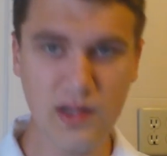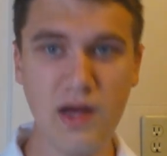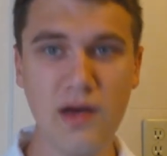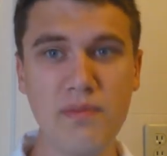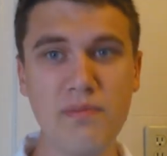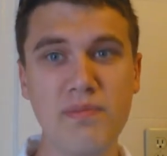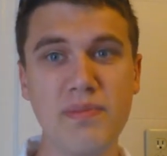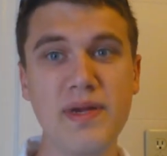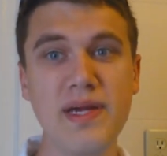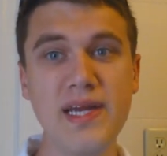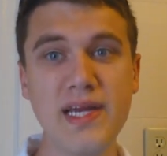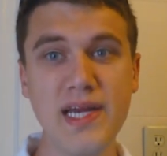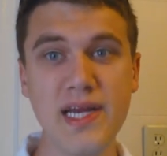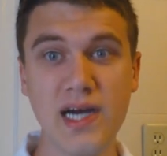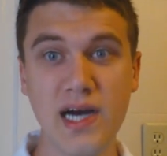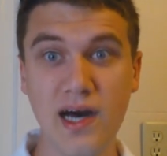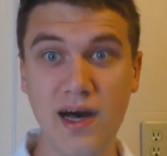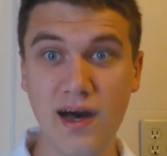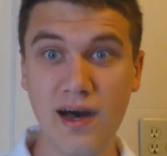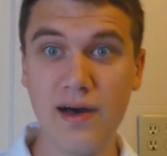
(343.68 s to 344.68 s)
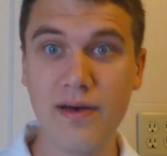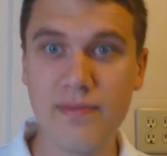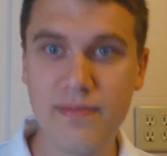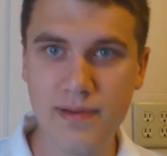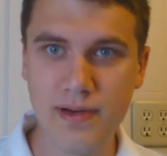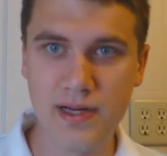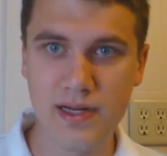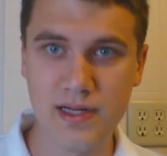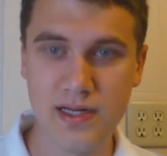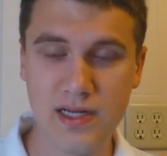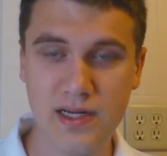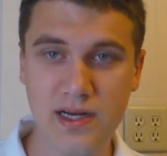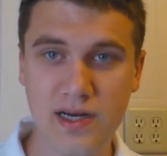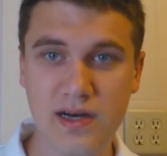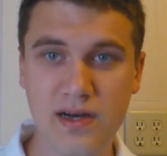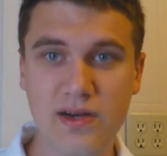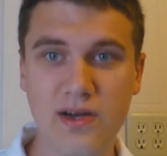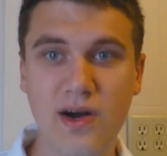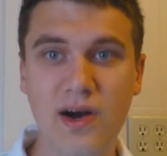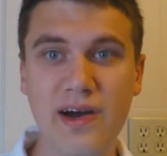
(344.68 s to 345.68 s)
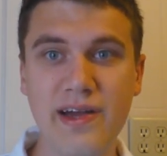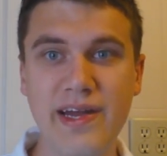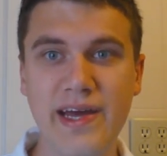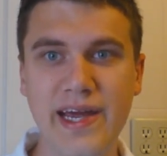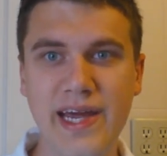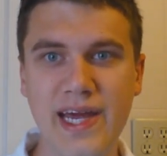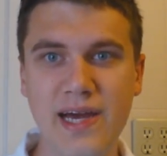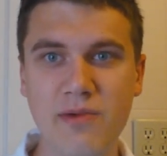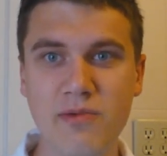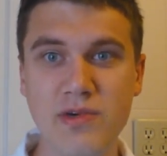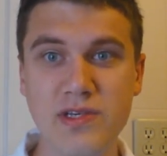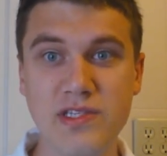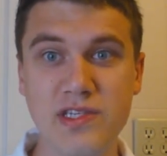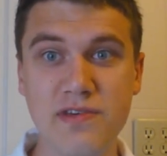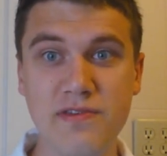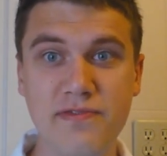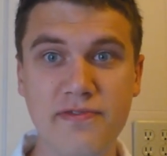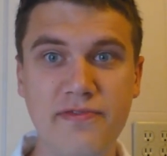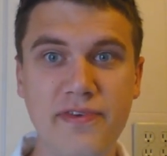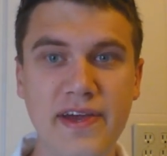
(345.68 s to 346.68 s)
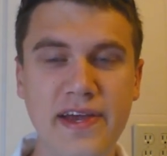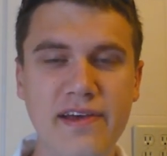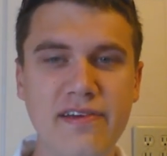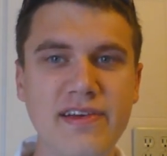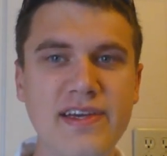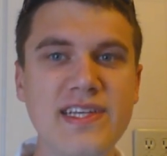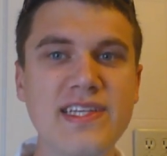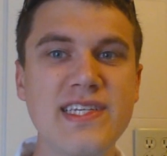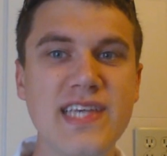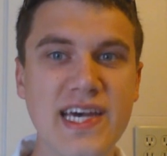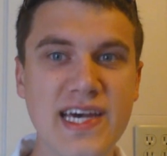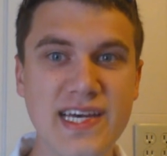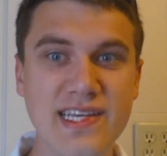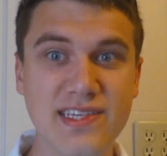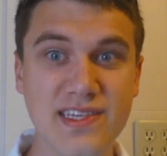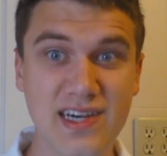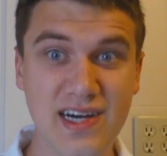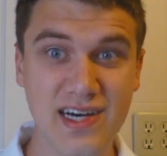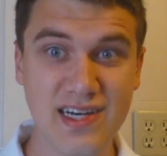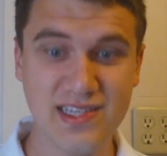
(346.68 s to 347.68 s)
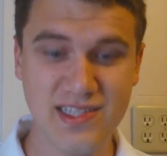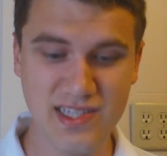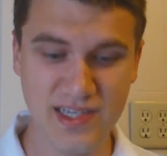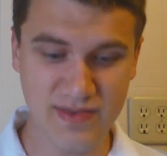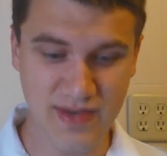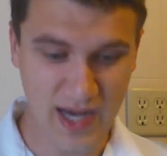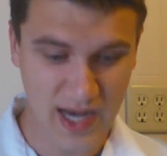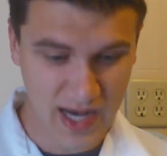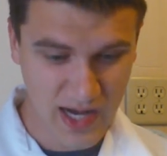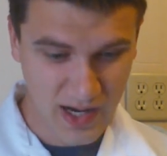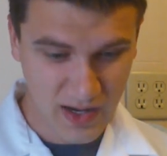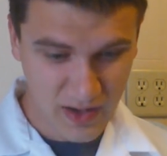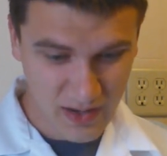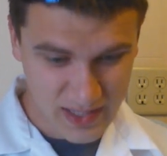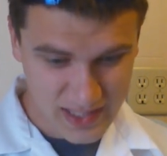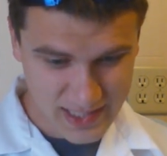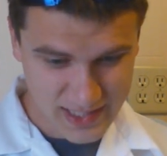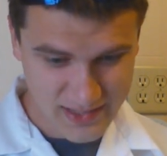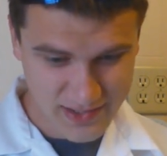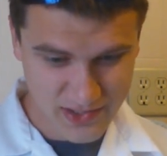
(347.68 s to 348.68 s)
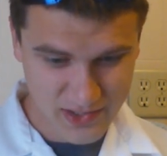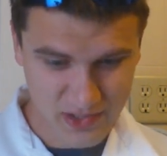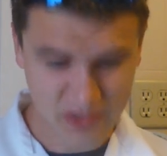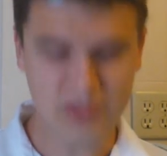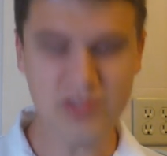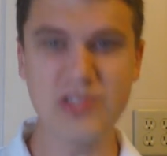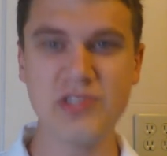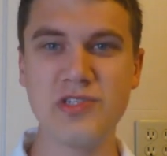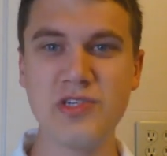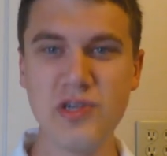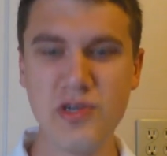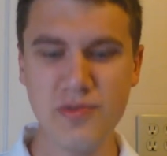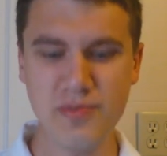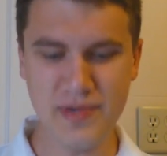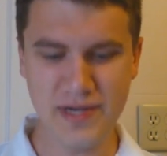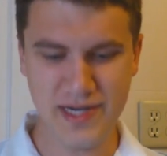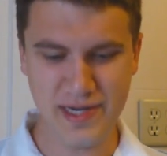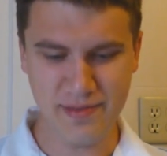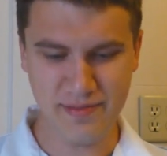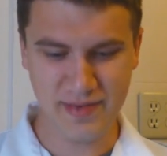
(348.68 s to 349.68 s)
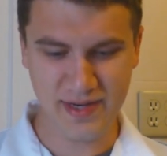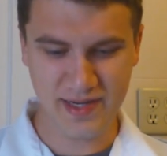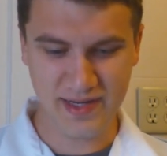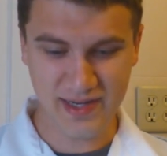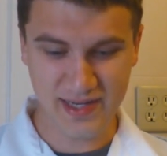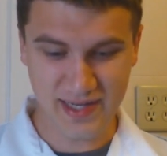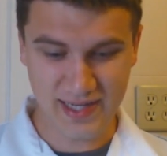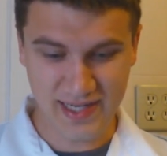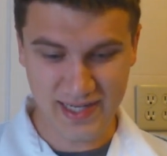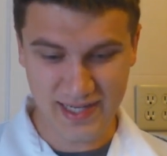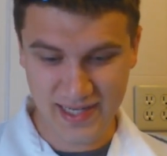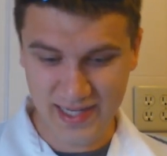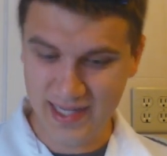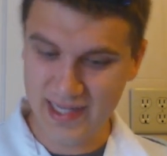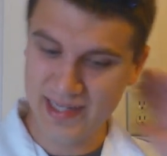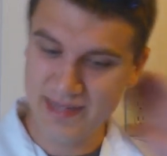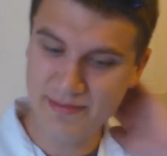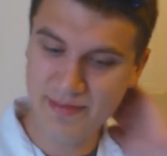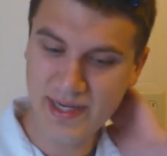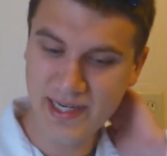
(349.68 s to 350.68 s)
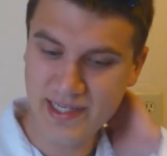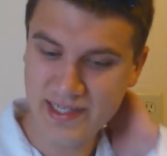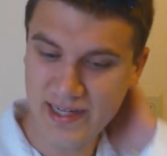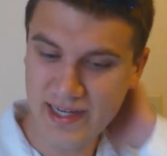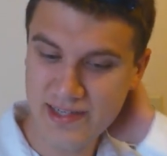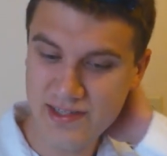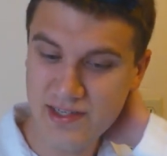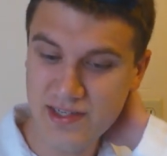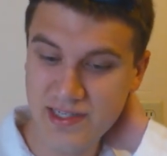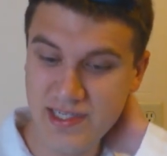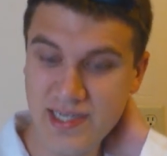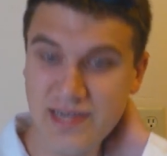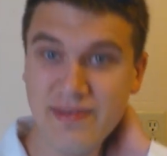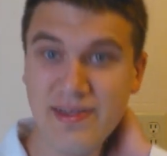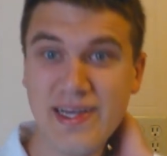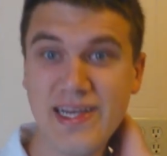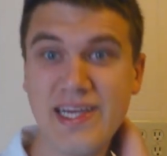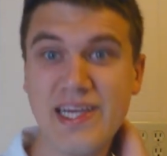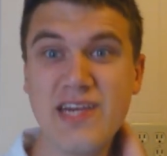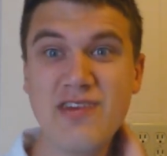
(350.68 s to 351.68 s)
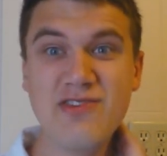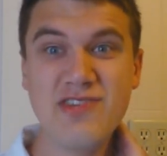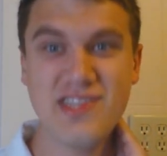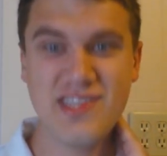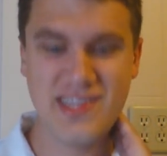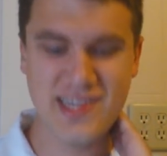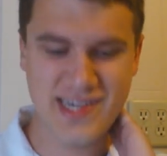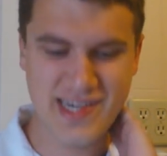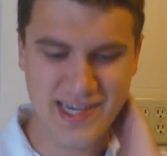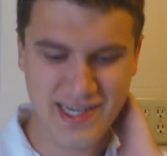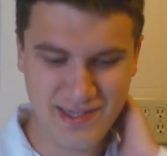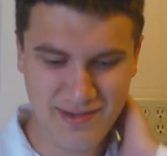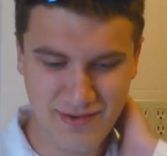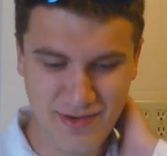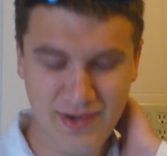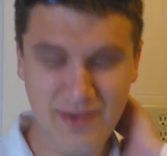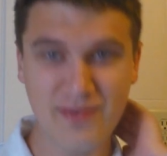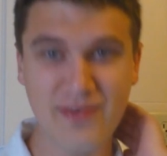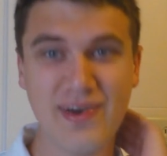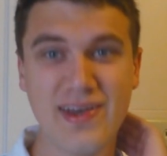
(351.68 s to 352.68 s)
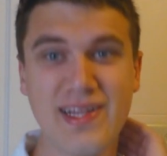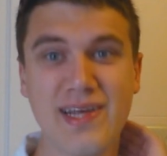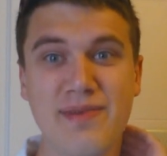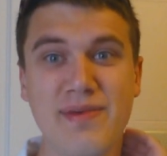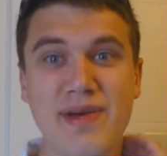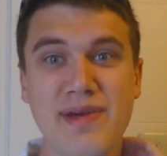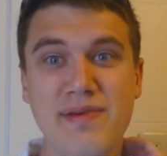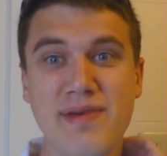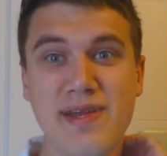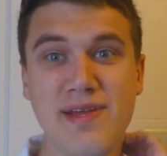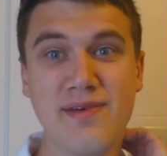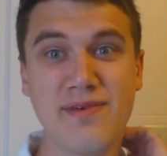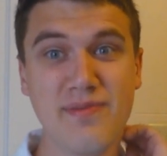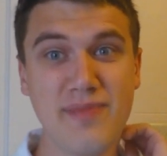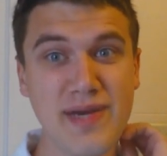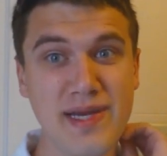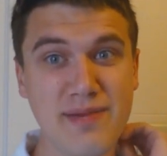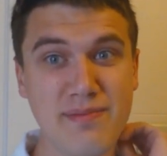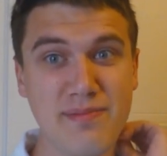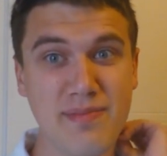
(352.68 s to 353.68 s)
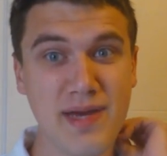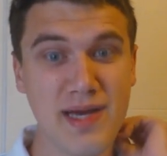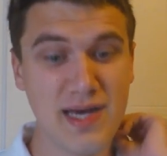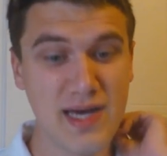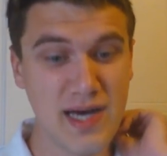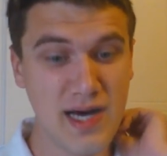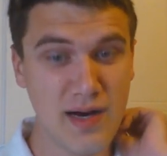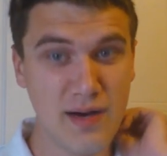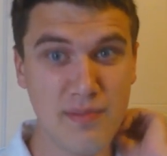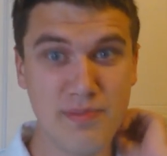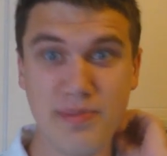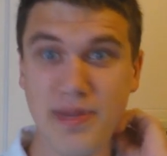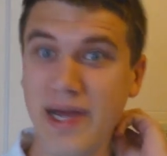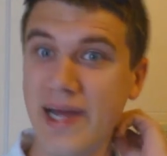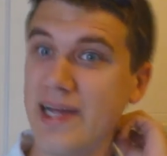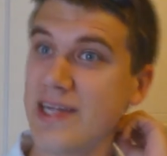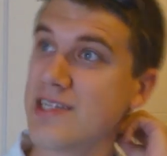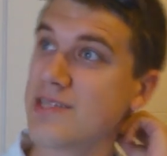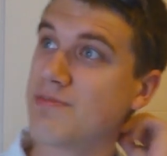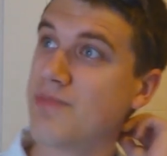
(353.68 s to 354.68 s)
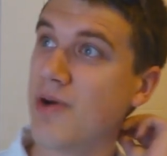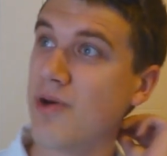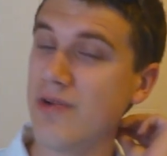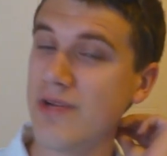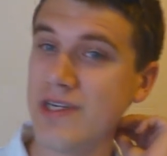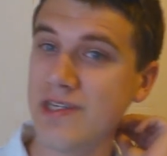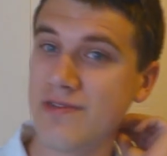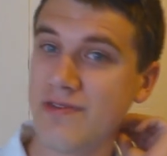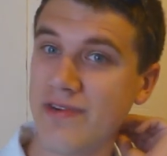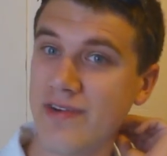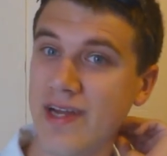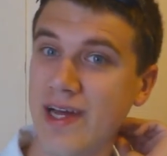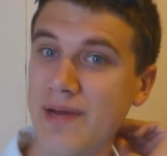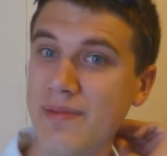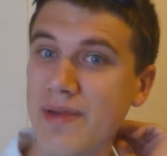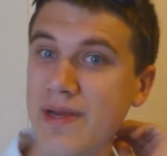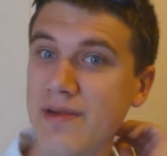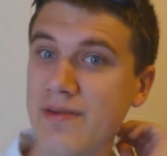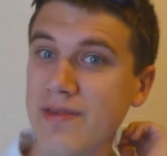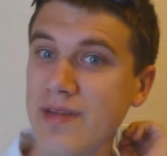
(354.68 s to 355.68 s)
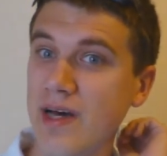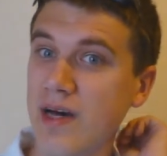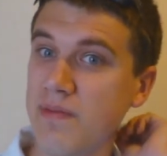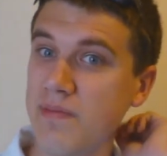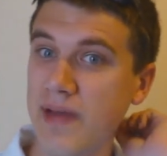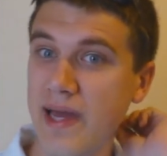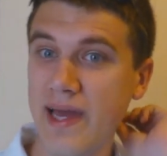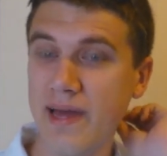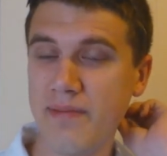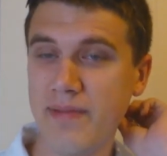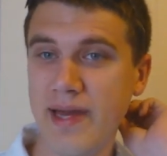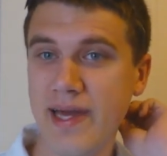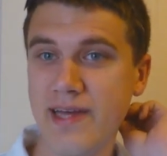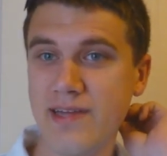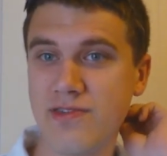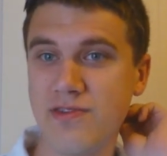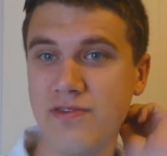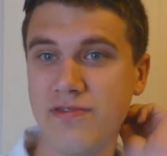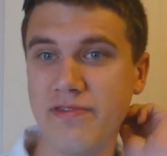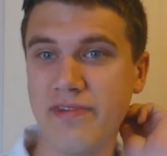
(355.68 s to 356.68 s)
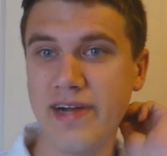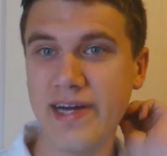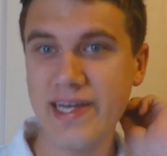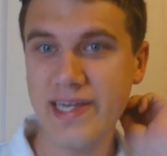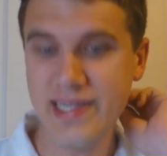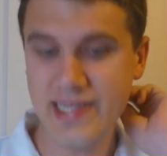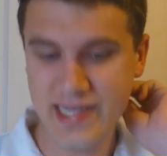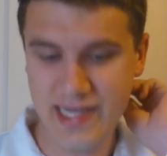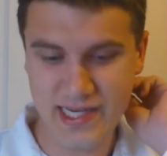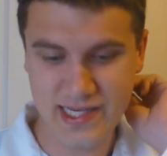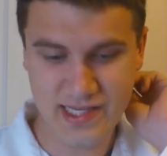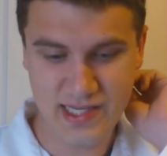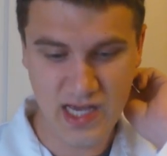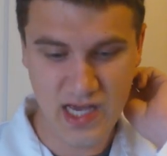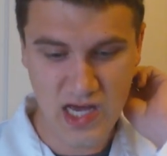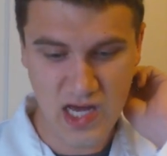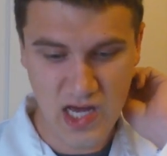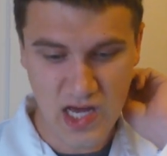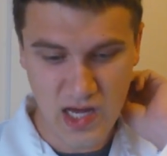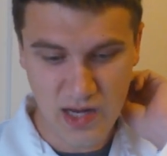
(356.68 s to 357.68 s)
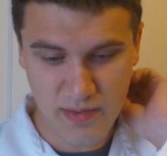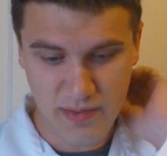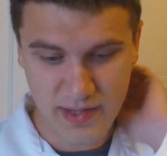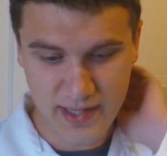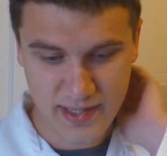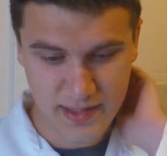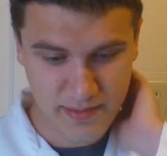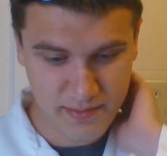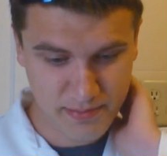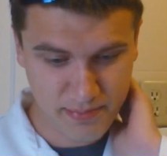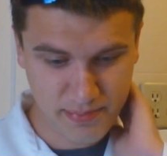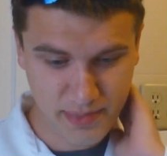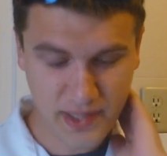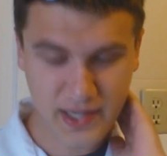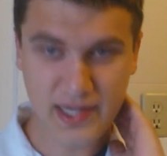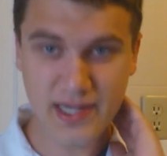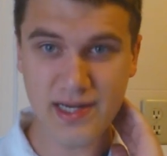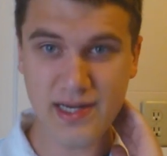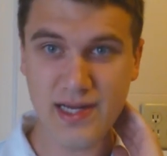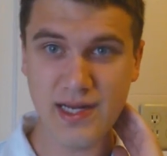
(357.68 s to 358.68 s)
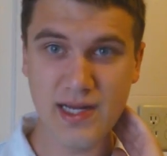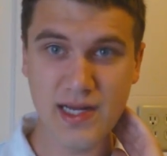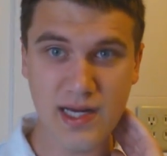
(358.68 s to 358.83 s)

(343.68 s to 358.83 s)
A big con I had was the failing test concept. It's so stupid. It makes concept seem like huge text. Why not make like banished ponies for not being able to pass their flying test? But